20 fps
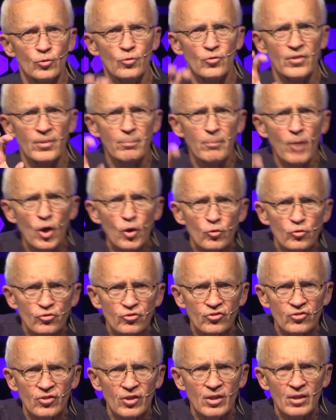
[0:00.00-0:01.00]
to the
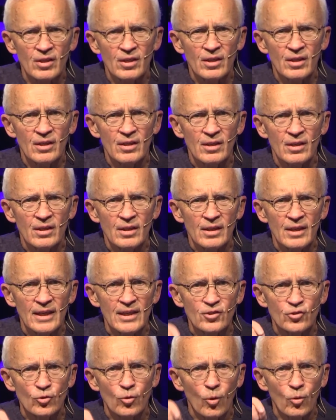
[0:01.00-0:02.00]
most
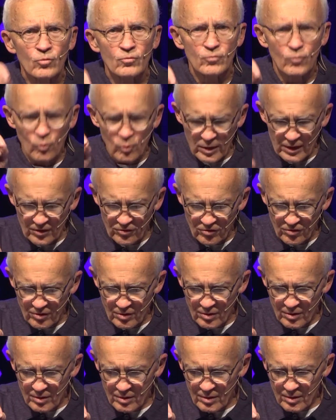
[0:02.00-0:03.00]
is your own
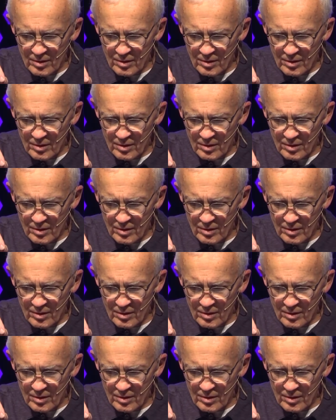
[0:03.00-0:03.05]
voice.